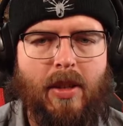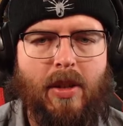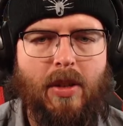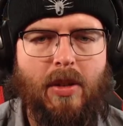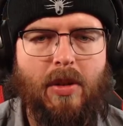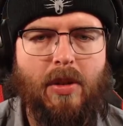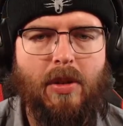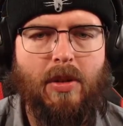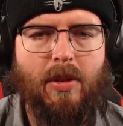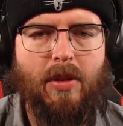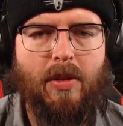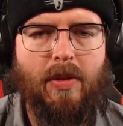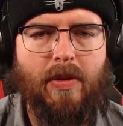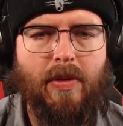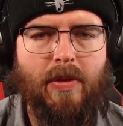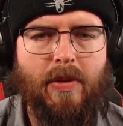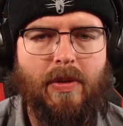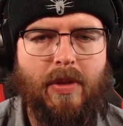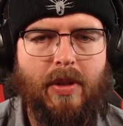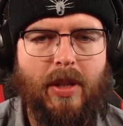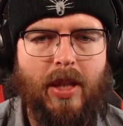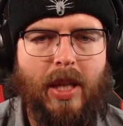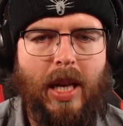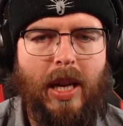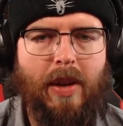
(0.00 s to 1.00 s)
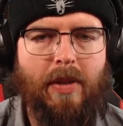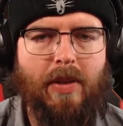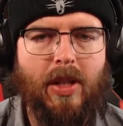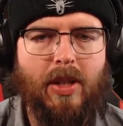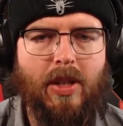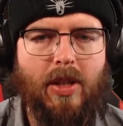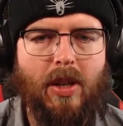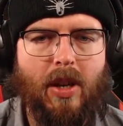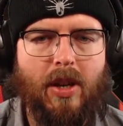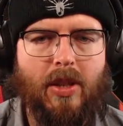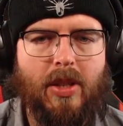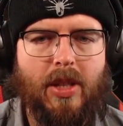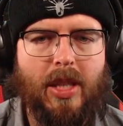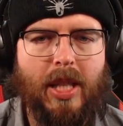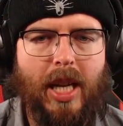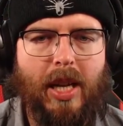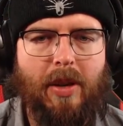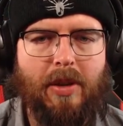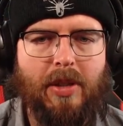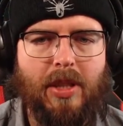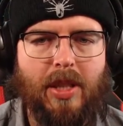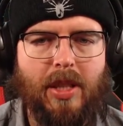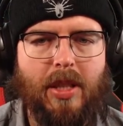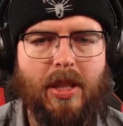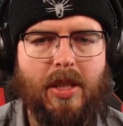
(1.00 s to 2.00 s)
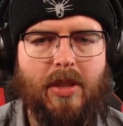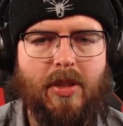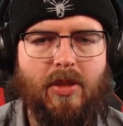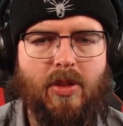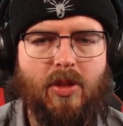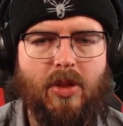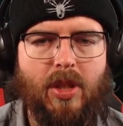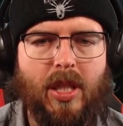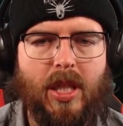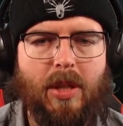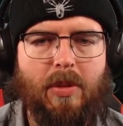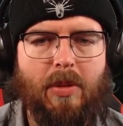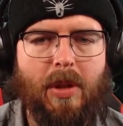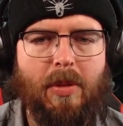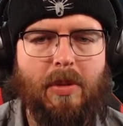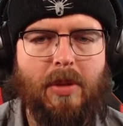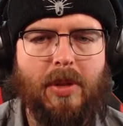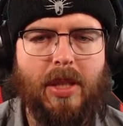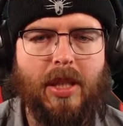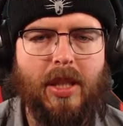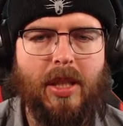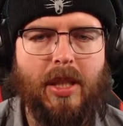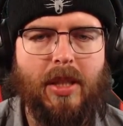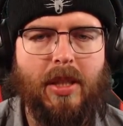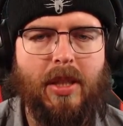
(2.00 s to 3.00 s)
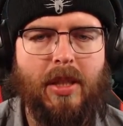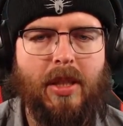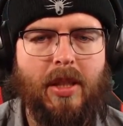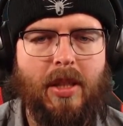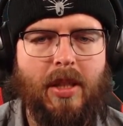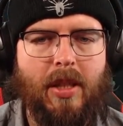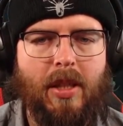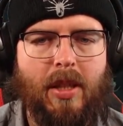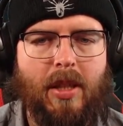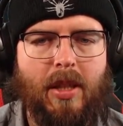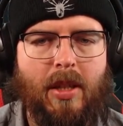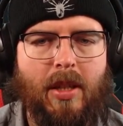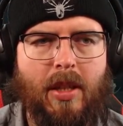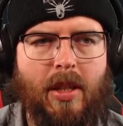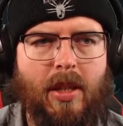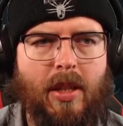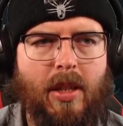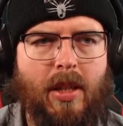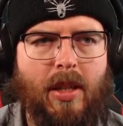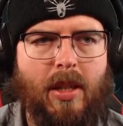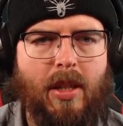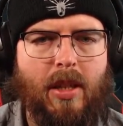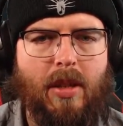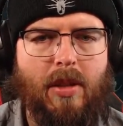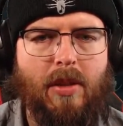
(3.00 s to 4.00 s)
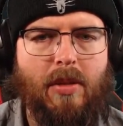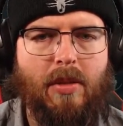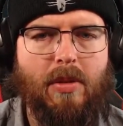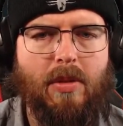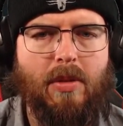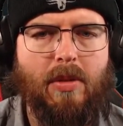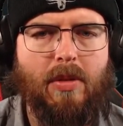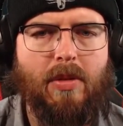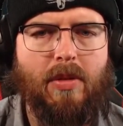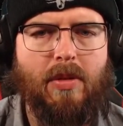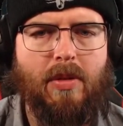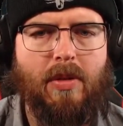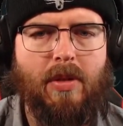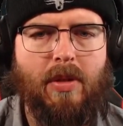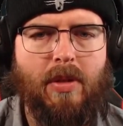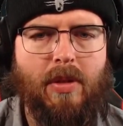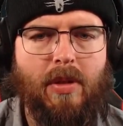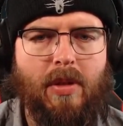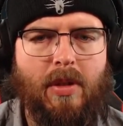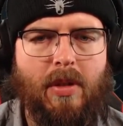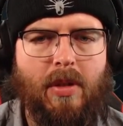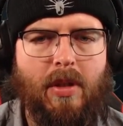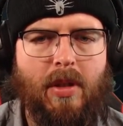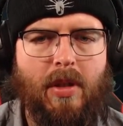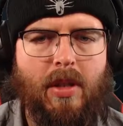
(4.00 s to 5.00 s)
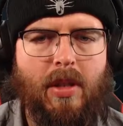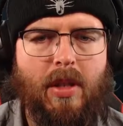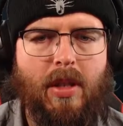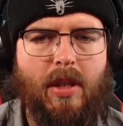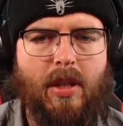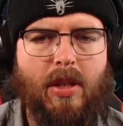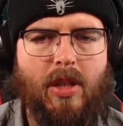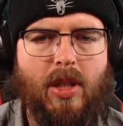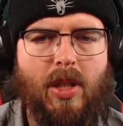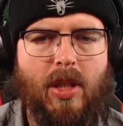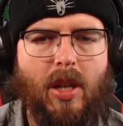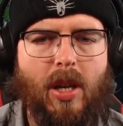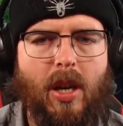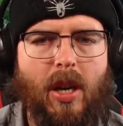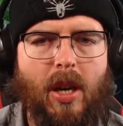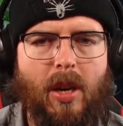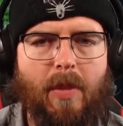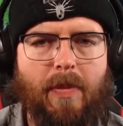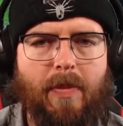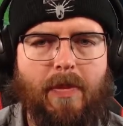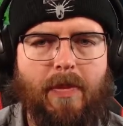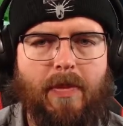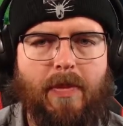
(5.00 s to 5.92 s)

Oof. Having to dodge that was a tricky one, wasn't it? Oof. Stop.